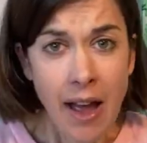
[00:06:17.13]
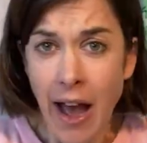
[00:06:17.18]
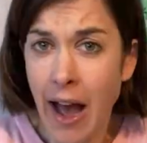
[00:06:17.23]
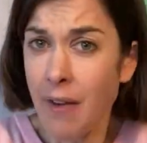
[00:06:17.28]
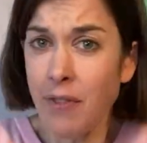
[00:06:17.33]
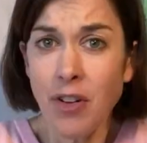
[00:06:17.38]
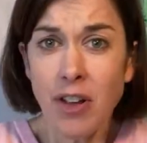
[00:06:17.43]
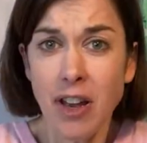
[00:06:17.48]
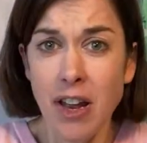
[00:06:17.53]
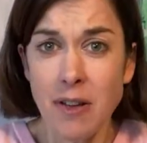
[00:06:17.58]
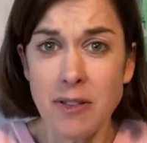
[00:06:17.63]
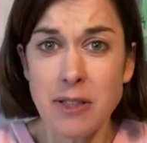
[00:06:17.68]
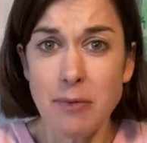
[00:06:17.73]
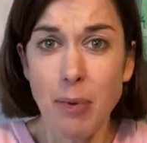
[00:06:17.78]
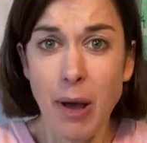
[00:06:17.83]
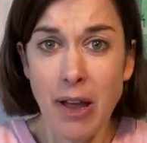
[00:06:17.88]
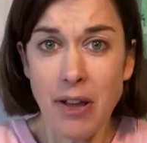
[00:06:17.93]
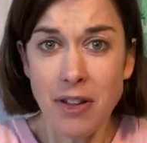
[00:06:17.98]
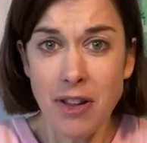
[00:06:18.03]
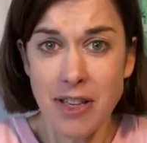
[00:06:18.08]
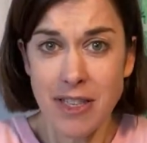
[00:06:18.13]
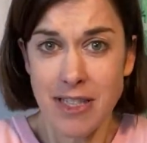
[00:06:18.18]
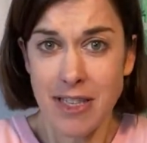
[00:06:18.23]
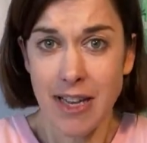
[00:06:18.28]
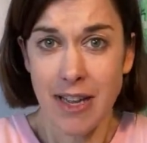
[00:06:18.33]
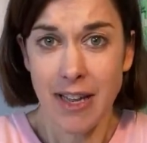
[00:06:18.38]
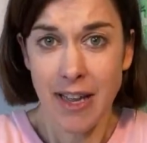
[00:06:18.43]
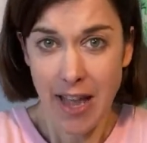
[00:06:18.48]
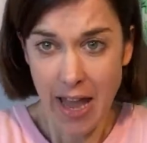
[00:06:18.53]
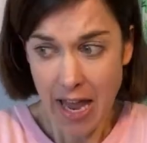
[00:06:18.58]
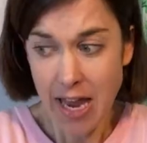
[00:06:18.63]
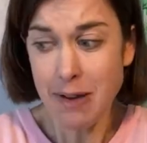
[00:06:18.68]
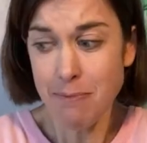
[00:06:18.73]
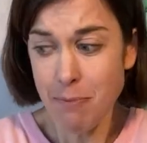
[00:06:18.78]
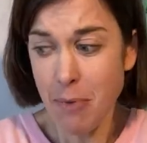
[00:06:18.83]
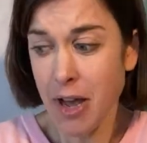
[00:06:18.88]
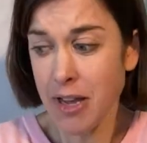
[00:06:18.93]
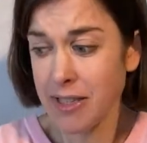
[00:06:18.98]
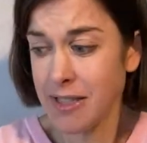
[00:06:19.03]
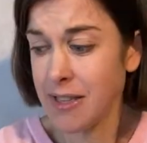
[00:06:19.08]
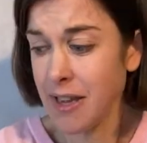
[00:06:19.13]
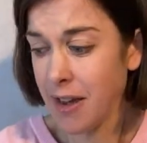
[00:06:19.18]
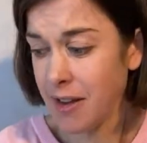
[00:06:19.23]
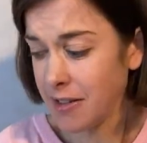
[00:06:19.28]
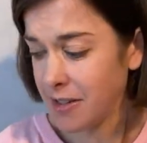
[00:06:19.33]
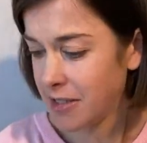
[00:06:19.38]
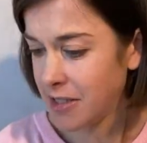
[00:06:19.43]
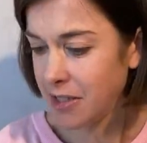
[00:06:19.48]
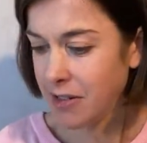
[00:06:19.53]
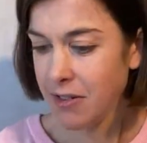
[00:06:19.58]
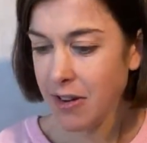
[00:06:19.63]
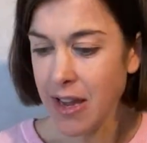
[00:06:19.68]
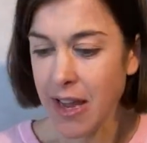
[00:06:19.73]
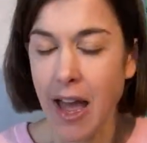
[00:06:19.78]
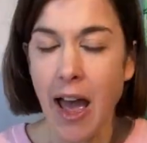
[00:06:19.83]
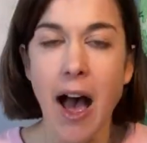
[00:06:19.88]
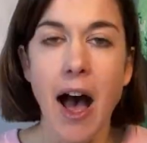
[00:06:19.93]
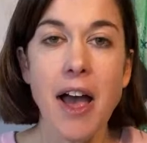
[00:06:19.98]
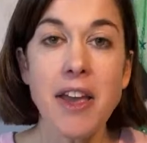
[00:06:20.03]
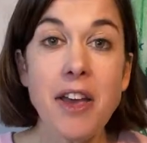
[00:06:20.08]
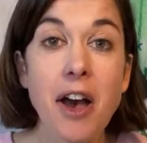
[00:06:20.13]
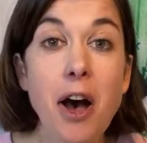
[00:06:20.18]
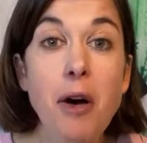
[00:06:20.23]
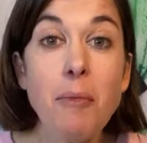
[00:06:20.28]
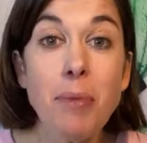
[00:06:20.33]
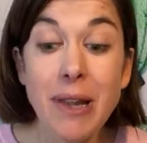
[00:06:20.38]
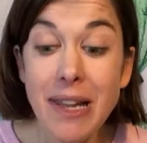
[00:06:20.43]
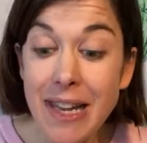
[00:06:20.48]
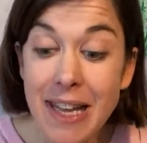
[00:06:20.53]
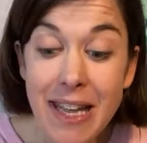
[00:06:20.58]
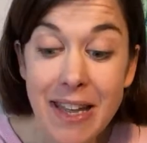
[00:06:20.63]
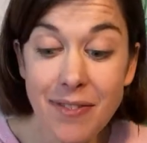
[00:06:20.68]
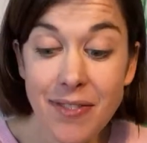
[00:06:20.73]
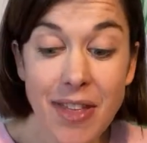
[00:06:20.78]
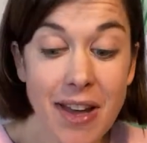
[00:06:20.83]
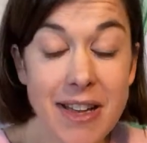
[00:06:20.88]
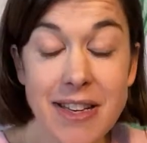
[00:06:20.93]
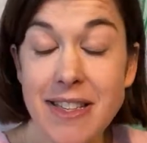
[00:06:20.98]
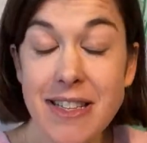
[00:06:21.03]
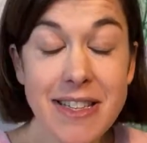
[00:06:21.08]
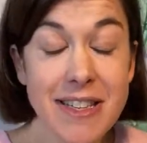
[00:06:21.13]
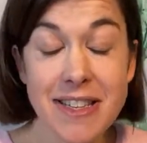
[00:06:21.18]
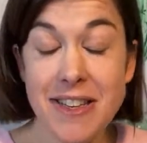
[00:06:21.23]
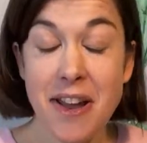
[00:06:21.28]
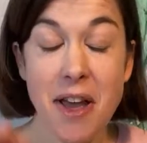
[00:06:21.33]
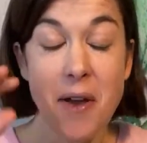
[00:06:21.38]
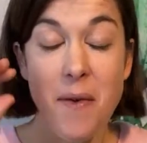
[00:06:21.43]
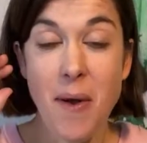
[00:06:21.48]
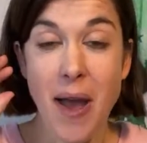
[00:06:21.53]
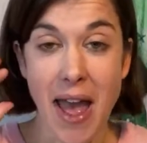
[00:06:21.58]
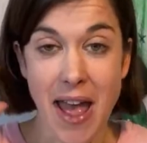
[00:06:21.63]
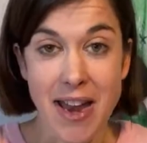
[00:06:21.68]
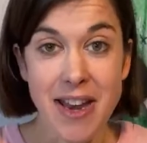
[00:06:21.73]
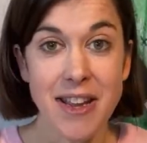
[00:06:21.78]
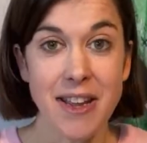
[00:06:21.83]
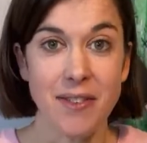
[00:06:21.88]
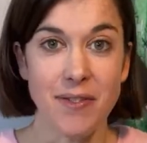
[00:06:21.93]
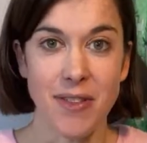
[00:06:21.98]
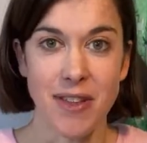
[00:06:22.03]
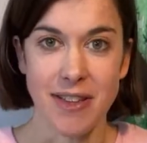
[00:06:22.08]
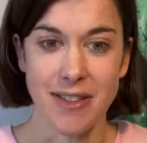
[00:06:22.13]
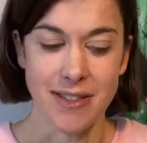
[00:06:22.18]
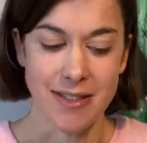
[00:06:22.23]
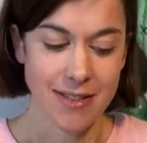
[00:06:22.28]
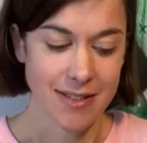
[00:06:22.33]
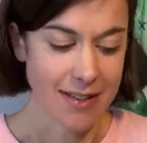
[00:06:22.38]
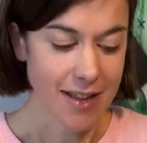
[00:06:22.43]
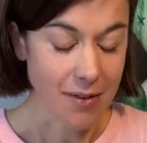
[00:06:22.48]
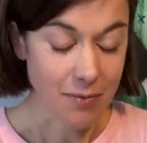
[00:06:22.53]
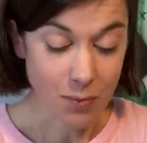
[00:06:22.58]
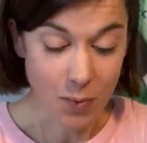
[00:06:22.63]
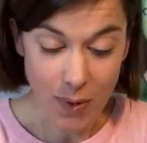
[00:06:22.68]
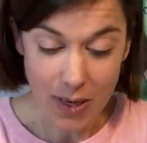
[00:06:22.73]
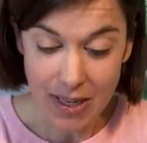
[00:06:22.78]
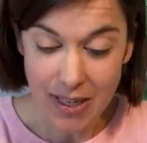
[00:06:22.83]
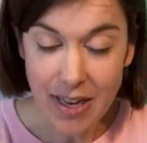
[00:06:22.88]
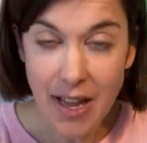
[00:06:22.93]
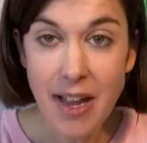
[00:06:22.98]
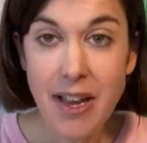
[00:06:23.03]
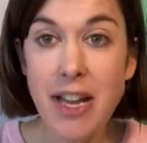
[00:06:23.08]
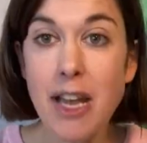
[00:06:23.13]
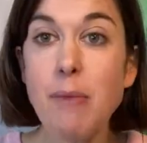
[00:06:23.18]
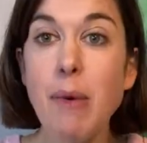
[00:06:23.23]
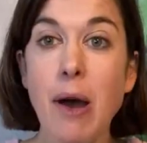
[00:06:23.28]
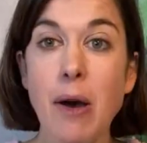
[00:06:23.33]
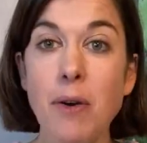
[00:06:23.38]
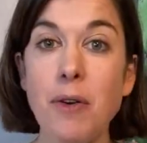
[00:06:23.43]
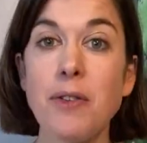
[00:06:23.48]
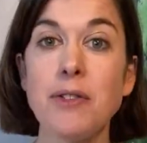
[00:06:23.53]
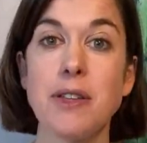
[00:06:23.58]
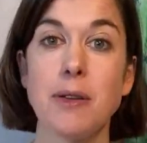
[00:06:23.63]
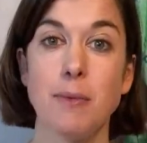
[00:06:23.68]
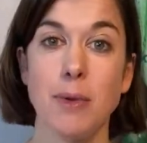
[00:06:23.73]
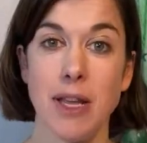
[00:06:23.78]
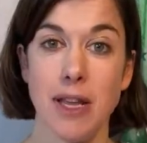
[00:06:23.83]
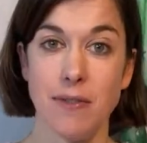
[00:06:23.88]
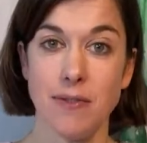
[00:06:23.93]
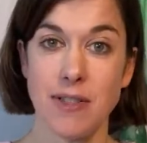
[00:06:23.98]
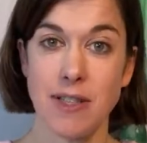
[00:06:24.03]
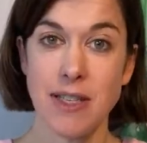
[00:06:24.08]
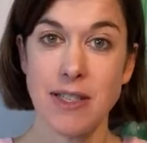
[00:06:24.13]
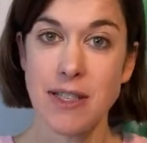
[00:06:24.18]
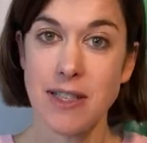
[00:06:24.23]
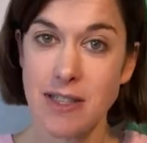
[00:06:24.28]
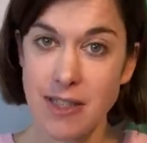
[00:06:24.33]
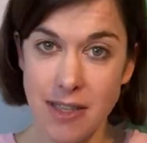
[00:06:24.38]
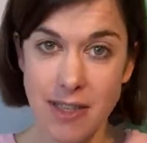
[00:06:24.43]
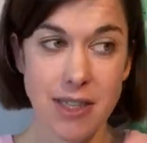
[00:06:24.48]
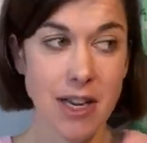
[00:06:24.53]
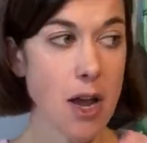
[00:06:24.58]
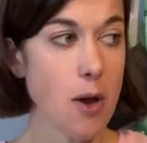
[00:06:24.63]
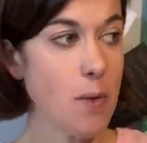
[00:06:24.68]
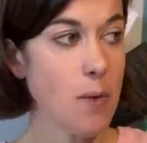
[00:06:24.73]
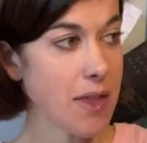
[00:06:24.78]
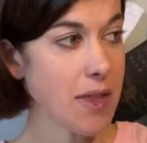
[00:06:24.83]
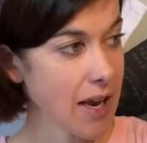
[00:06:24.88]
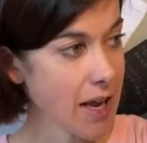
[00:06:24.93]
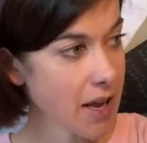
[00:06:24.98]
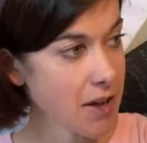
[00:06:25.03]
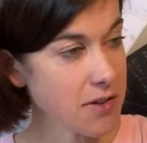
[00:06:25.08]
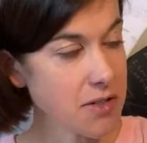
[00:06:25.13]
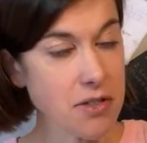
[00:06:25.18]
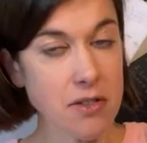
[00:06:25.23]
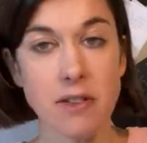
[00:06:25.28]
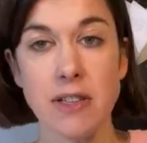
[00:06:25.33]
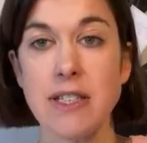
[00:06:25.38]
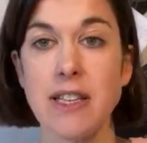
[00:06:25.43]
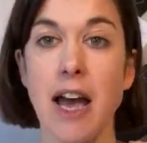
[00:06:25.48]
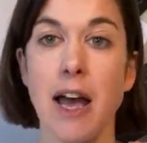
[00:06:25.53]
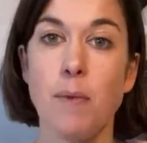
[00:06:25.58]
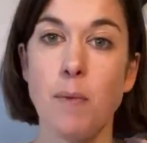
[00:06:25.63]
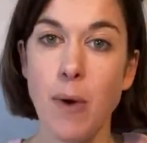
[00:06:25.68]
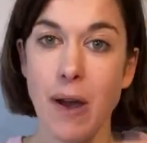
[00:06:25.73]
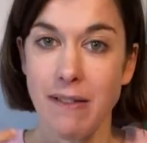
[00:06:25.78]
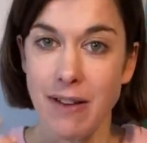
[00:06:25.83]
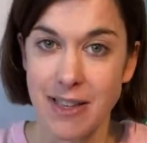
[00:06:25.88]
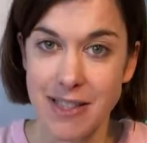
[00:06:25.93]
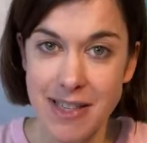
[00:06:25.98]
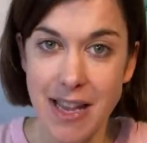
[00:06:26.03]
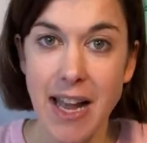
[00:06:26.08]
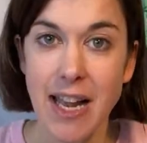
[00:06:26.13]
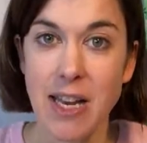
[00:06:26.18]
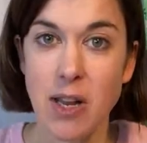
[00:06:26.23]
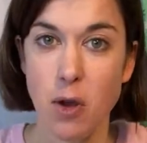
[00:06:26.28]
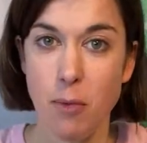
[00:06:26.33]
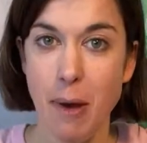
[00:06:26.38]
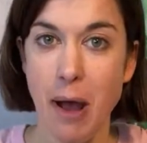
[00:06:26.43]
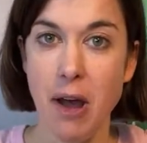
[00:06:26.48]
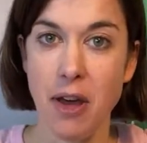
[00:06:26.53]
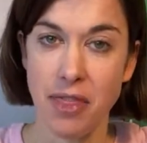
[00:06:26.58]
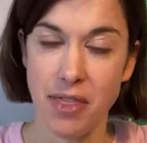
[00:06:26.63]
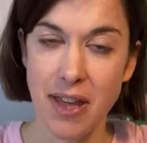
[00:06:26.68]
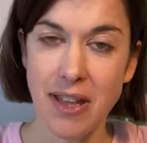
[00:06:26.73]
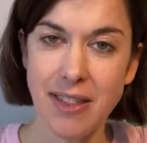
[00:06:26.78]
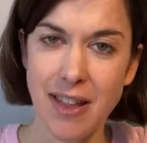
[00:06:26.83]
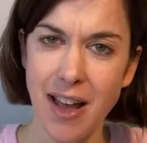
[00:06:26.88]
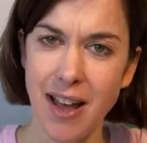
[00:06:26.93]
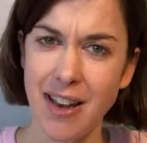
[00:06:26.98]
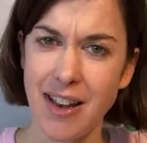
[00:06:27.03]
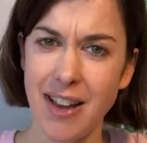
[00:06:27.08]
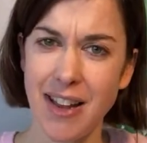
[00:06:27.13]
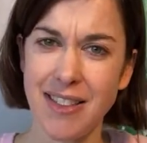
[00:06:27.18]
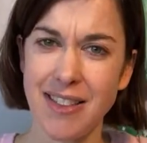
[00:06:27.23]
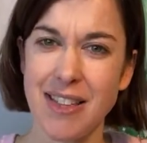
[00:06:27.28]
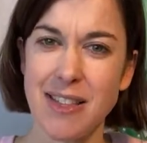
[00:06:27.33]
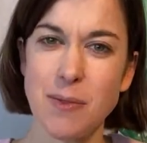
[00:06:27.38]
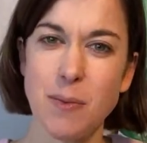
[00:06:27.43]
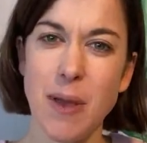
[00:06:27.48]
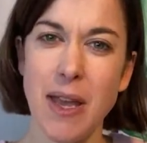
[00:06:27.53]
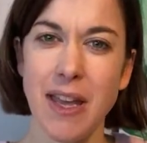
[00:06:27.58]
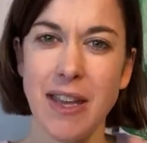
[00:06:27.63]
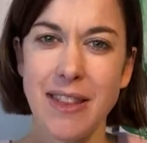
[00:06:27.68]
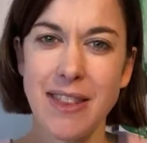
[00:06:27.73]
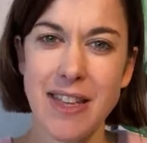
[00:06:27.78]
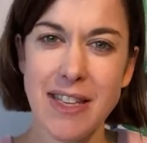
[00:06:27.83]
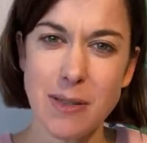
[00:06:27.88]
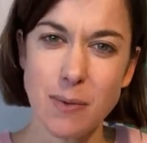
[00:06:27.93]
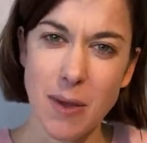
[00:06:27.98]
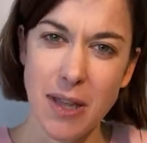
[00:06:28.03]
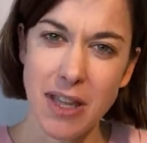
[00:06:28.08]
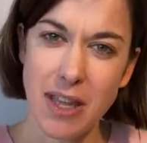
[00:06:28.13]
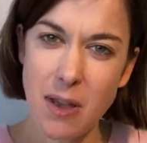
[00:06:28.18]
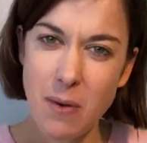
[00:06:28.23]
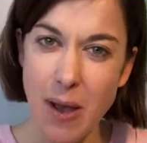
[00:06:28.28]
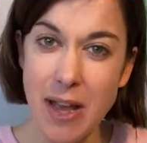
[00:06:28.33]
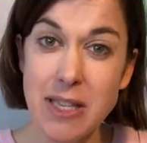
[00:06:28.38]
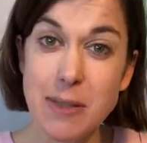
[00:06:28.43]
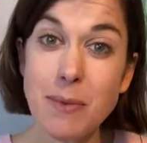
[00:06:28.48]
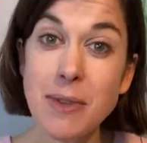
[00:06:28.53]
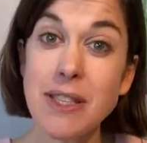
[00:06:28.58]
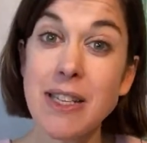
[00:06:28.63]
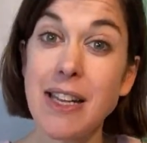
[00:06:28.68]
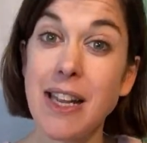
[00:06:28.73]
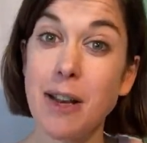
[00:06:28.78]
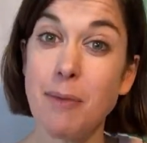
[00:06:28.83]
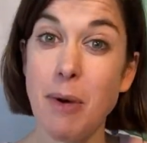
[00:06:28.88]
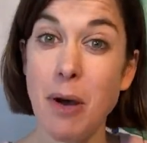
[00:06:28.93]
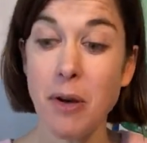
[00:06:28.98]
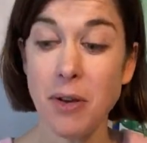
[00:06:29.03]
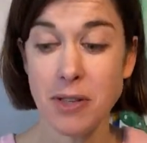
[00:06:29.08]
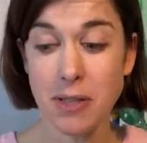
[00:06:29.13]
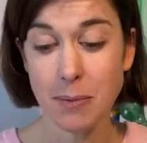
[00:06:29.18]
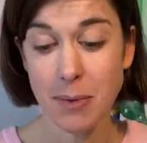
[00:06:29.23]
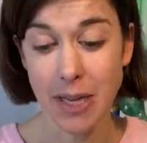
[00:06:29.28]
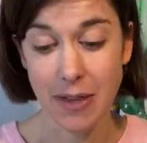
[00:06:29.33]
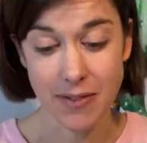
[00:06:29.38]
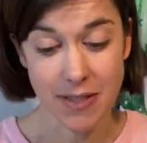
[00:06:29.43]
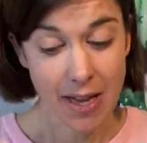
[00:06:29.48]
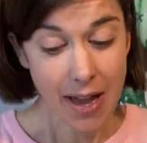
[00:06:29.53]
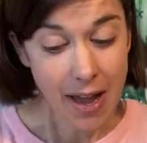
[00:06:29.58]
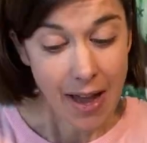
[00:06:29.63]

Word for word: I've got loads of biology in my science degree. I can't believe that I didn't know any of this. Uh, we're learning about autumn leaves. This is the show with the Lego Storytime where I tell you about a thing that I learned this week, and this week you asked me to learn about autumn leaves.